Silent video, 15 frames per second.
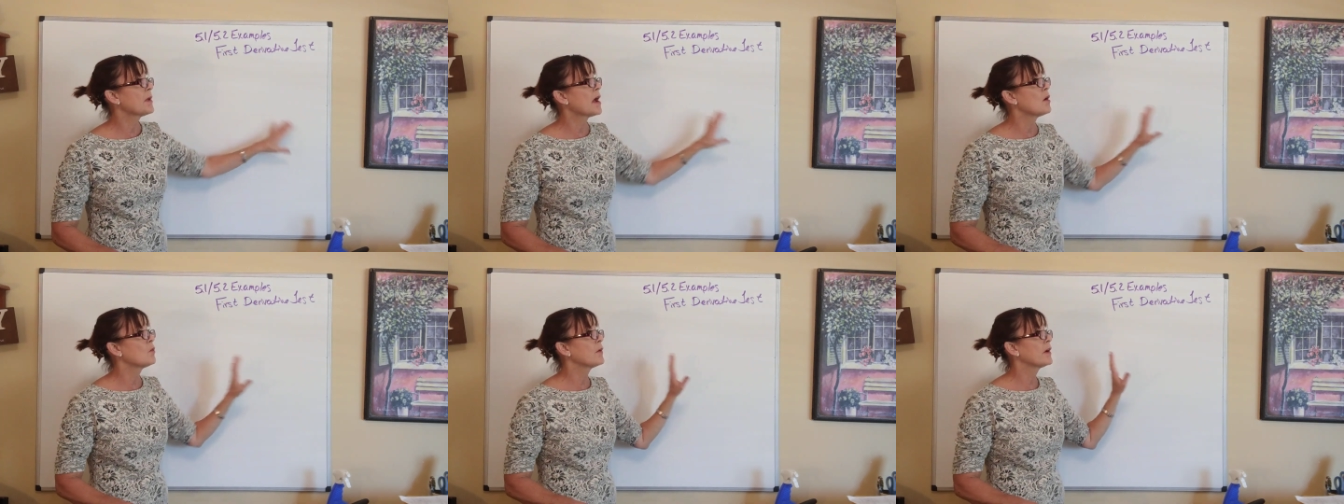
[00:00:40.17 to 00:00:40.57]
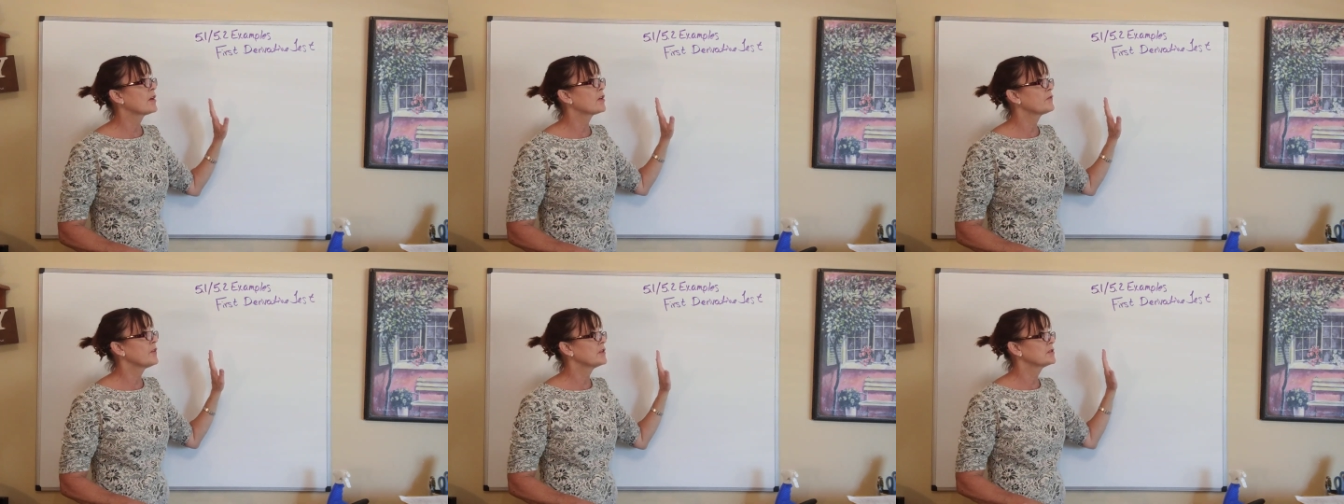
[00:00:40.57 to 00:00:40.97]
about where
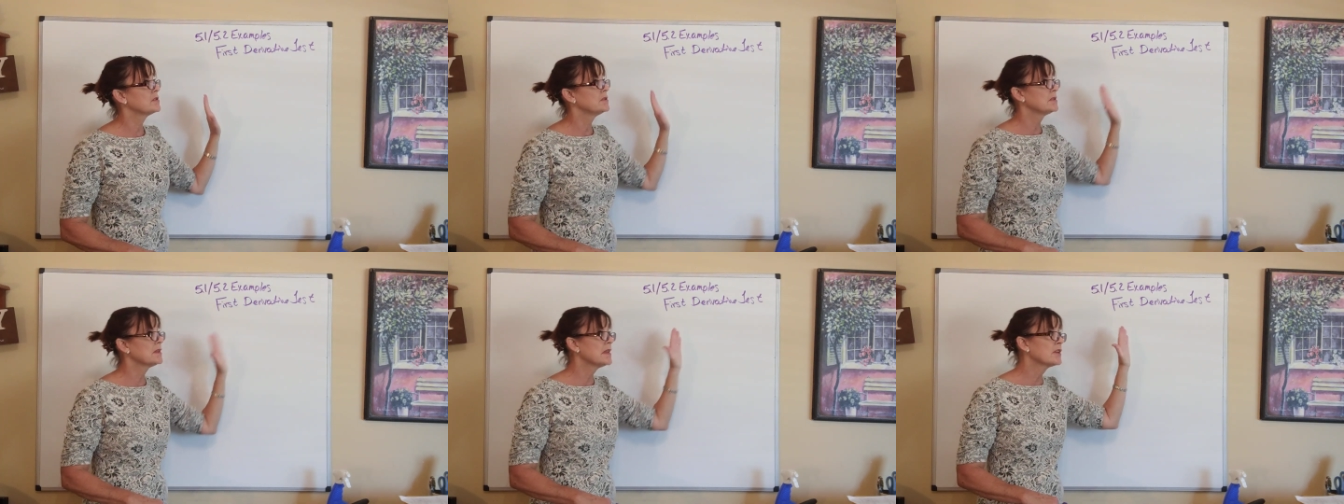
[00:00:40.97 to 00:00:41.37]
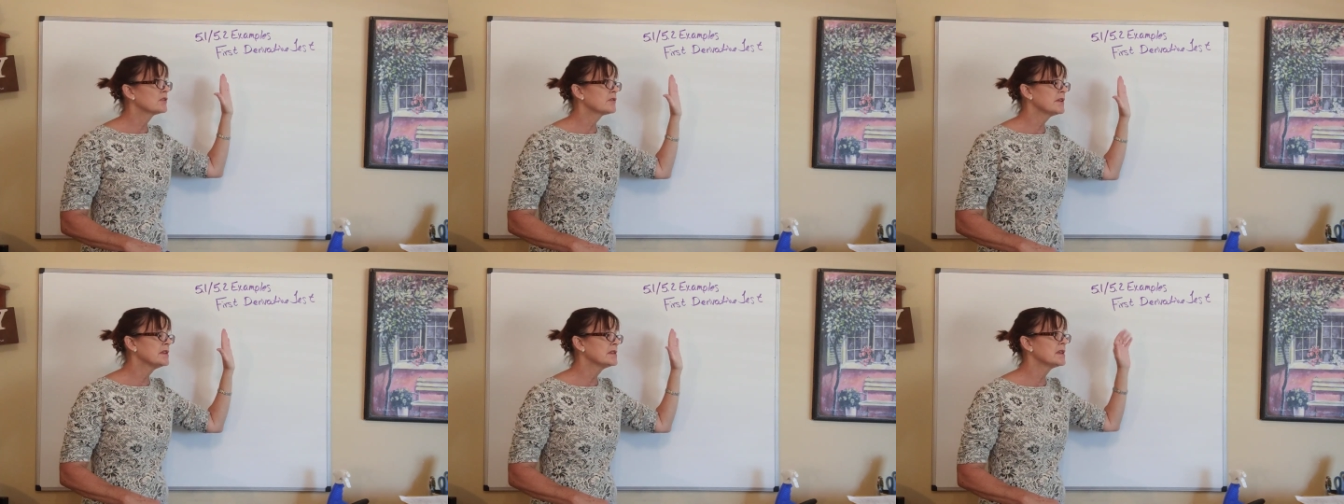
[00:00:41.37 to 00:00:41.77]
our function's
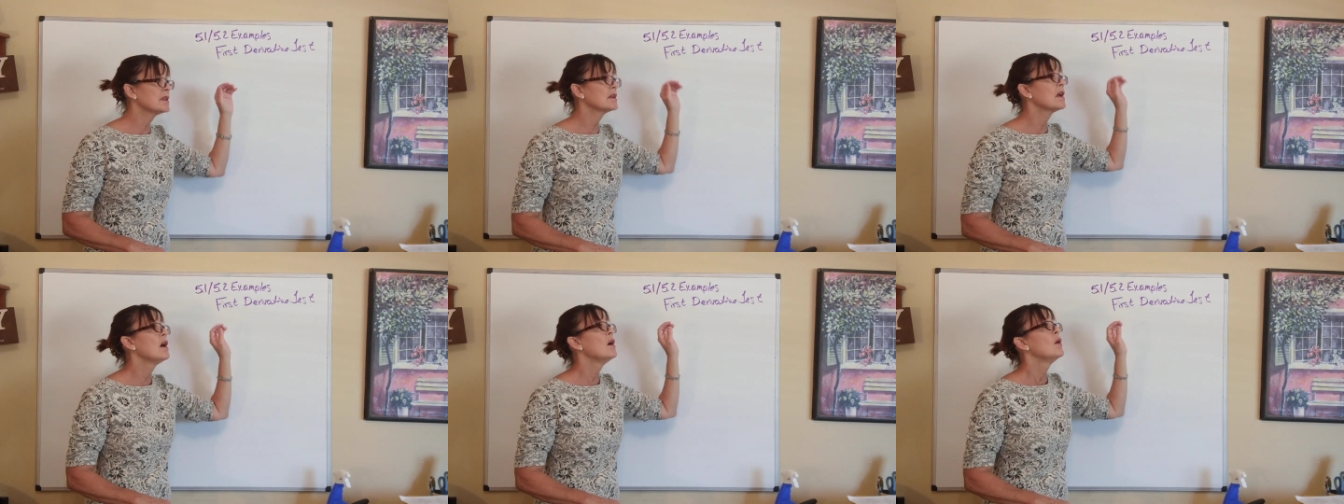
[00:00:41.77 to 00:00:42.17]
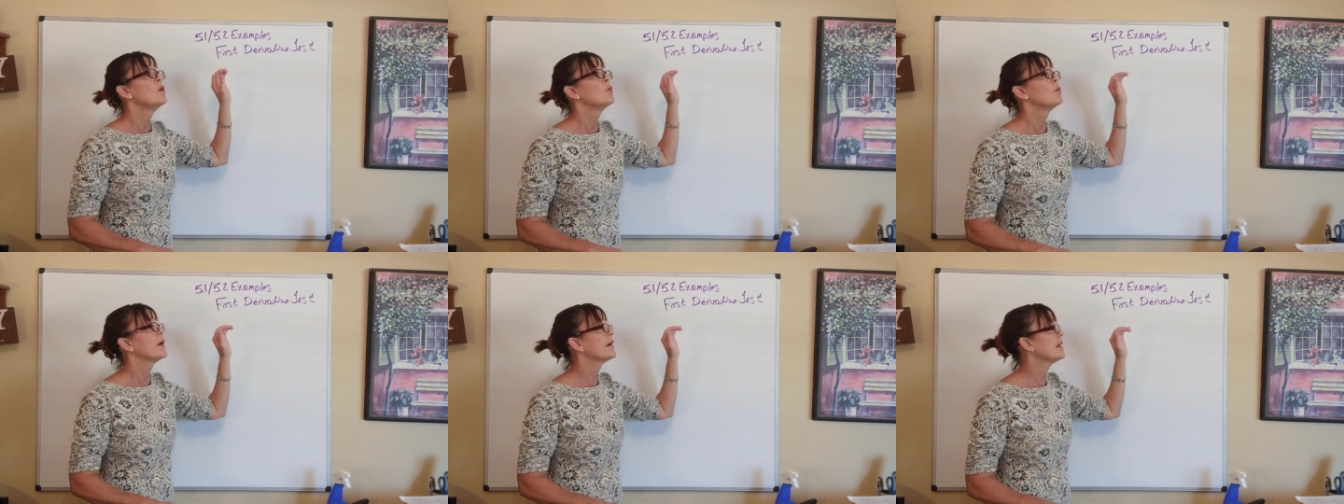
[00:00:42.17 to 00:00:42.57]
increasing,
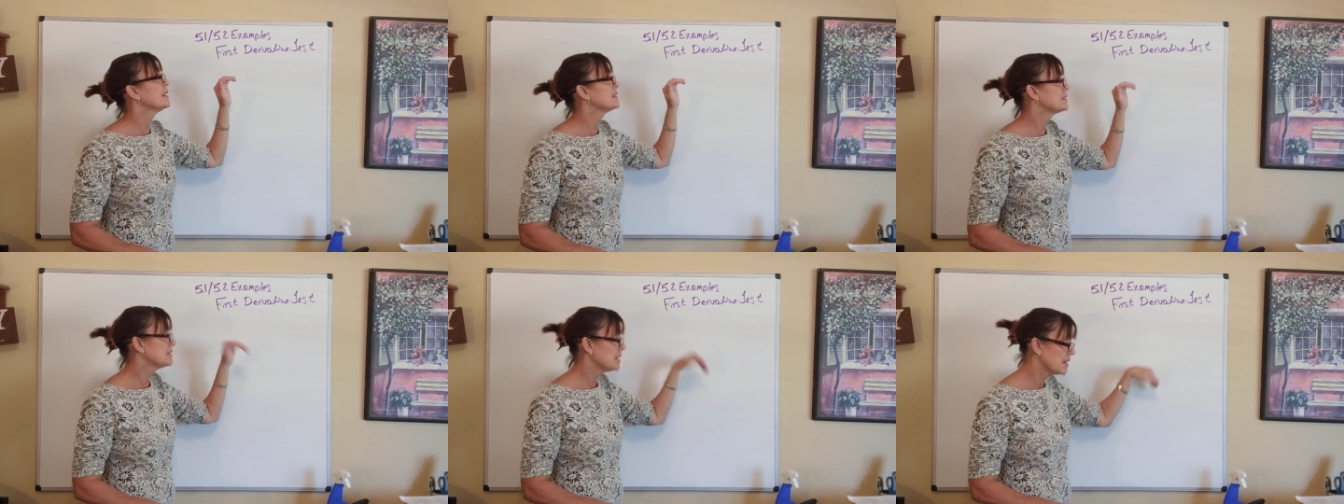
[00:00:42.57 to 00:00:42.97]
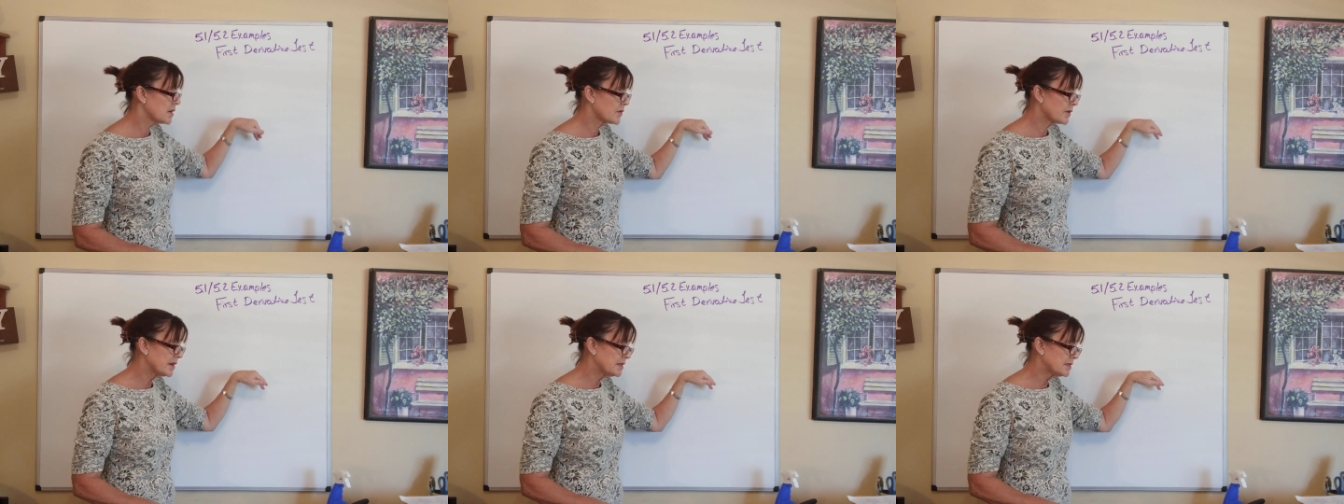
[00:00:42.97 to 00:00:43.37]
where it's
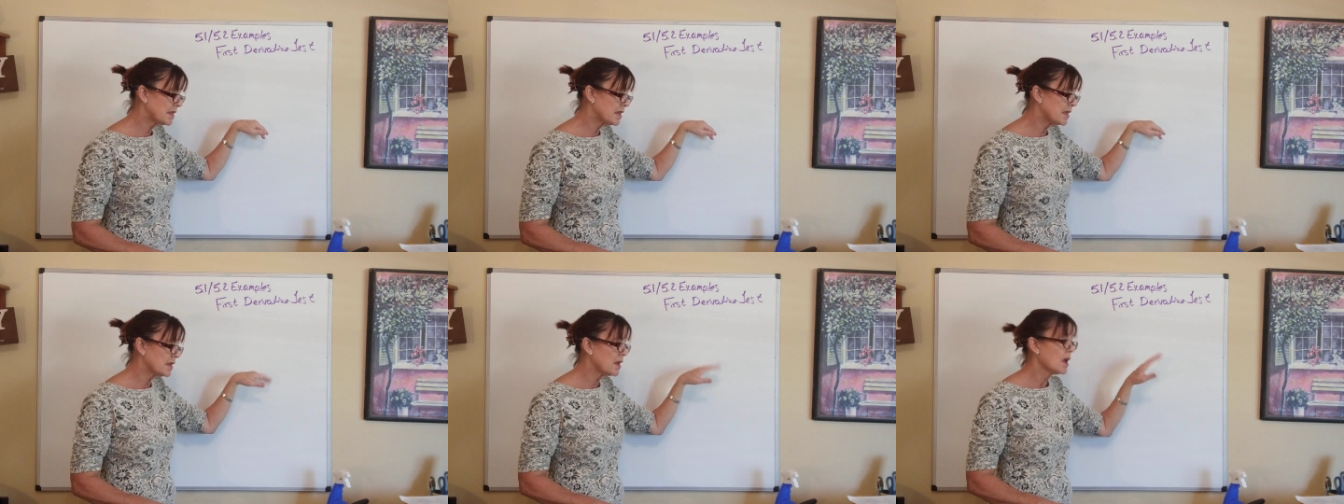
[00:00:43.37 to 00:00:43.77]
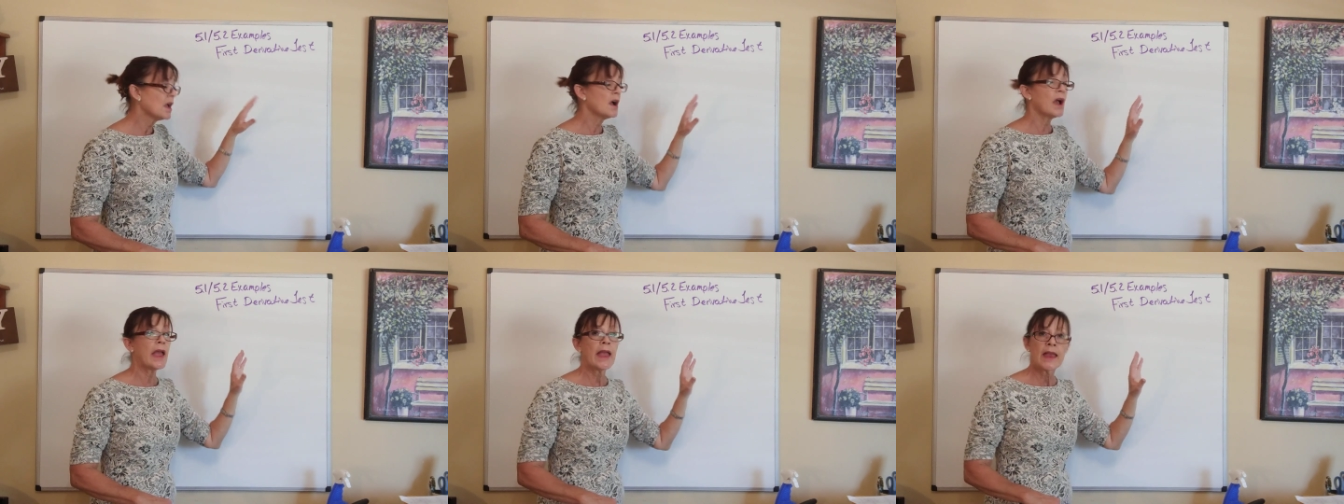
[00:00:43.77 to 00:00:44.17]
decreasing,
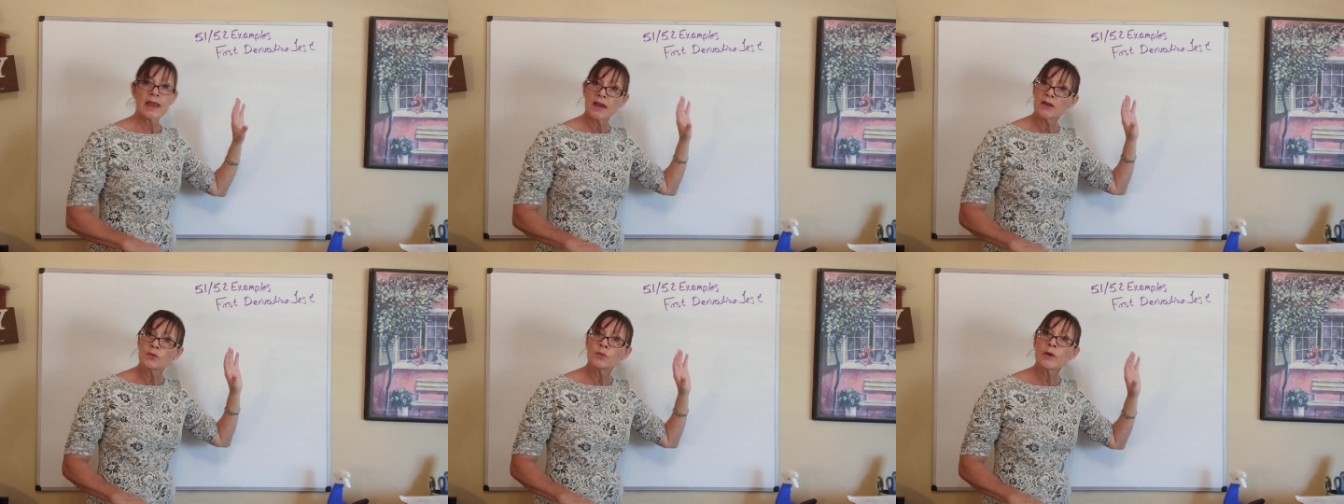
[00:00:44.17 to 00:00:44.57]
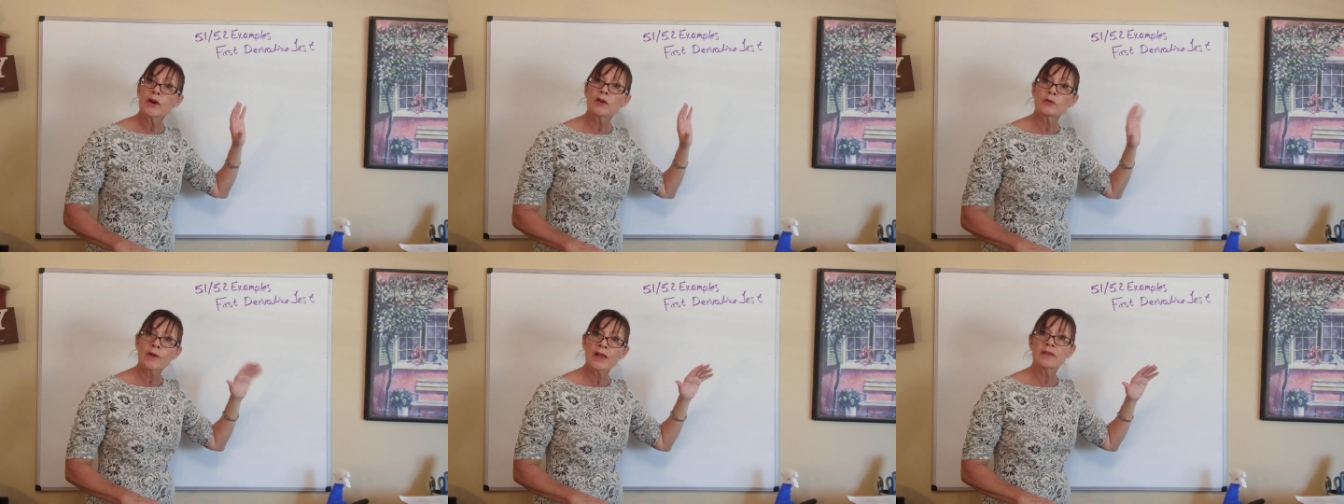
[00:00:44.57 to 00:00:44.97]
and
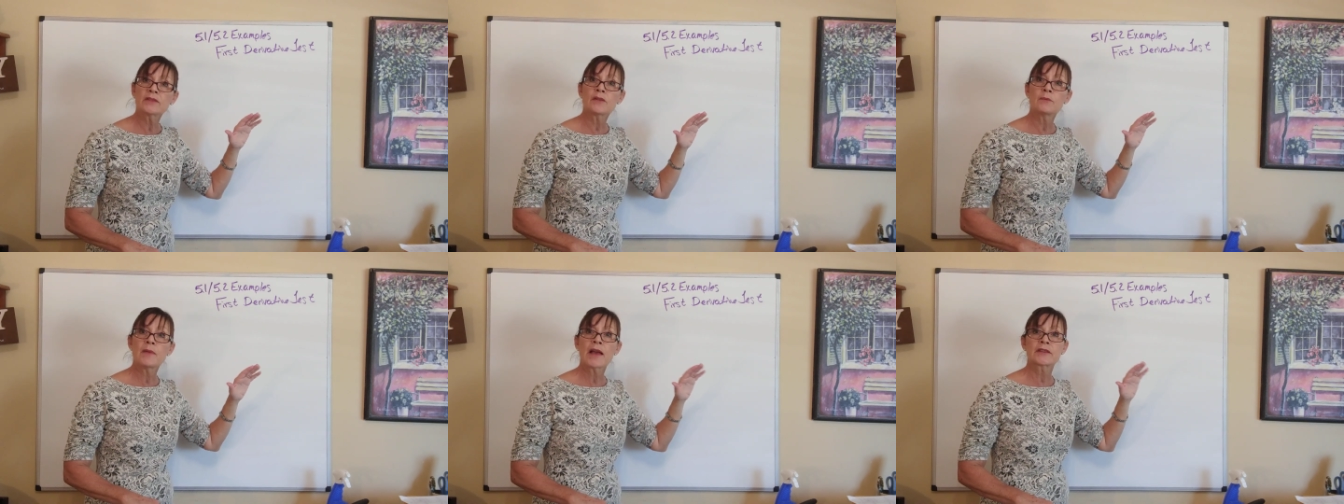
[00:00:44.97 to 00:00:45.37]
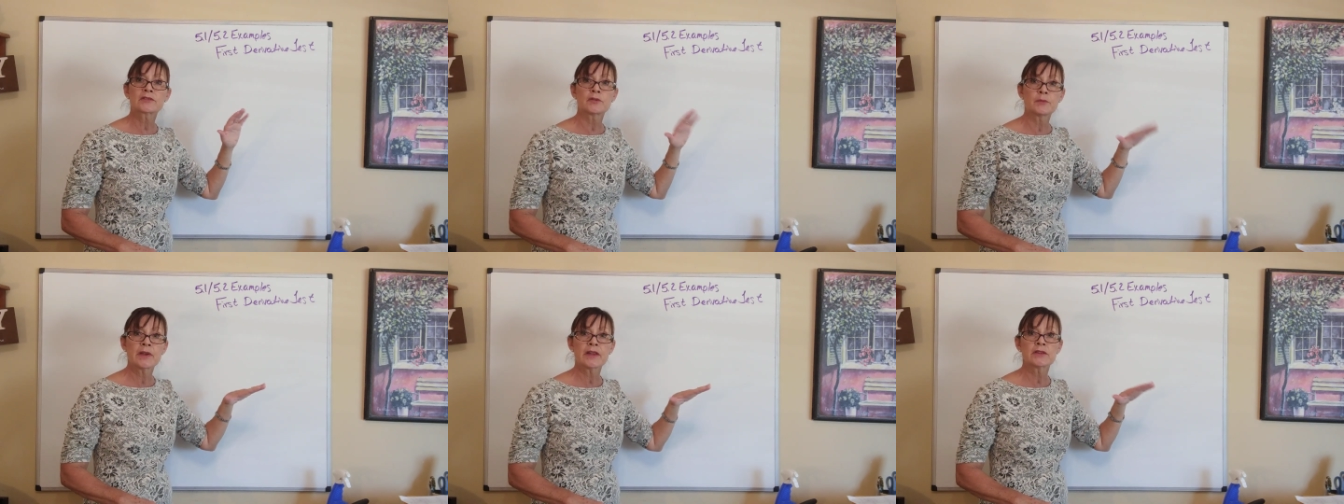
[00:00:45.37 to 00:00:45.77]
where a relative max
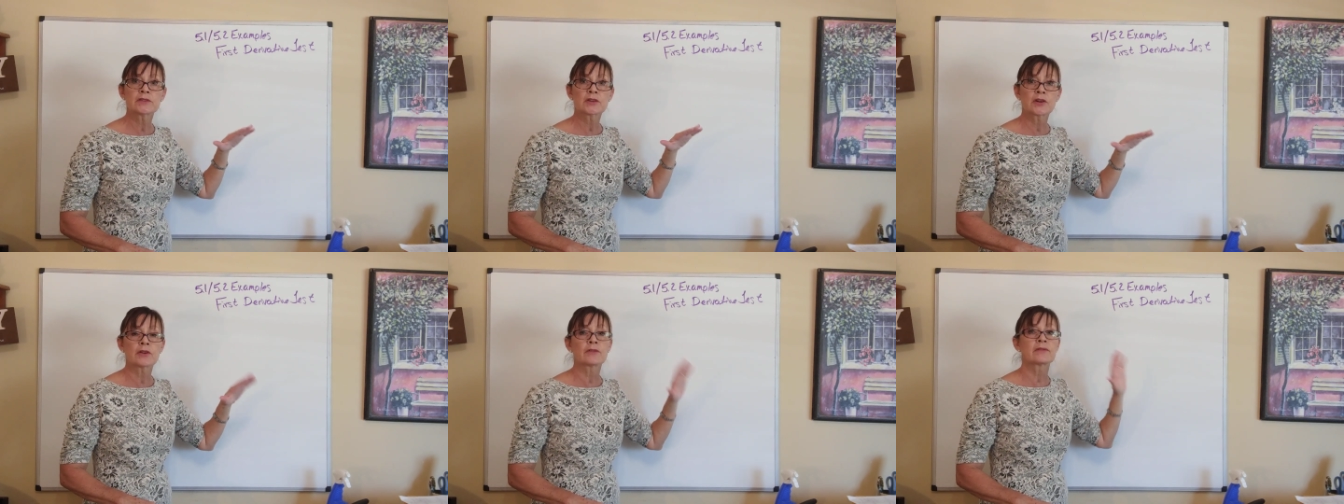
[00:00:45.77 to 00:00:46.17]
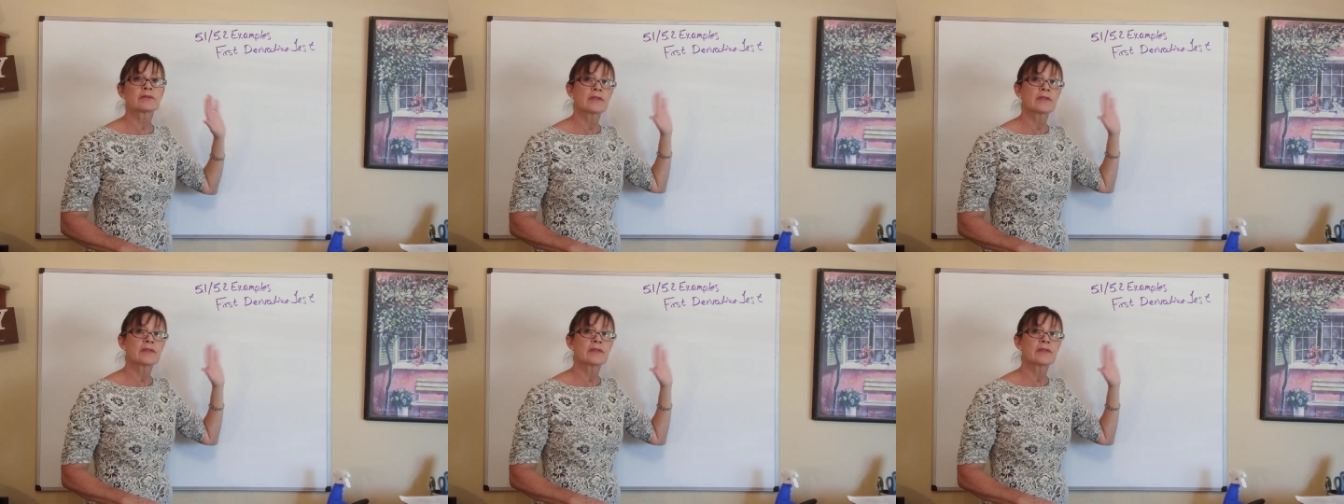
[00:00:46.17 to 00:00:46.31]
or min has occurred.